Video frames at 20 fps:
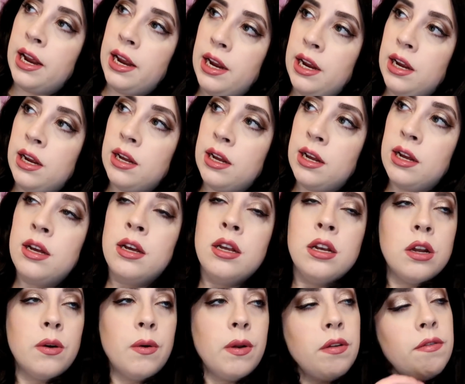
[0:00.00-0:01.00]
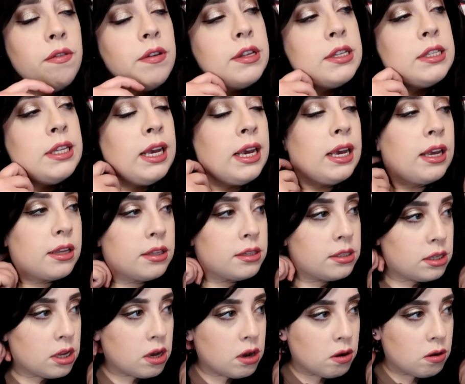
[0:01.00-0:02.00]
I don't want to feel sick.
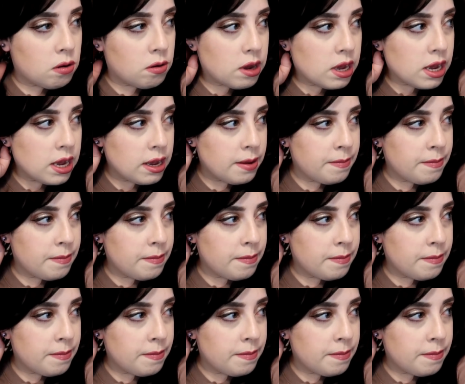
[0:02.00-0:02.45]
So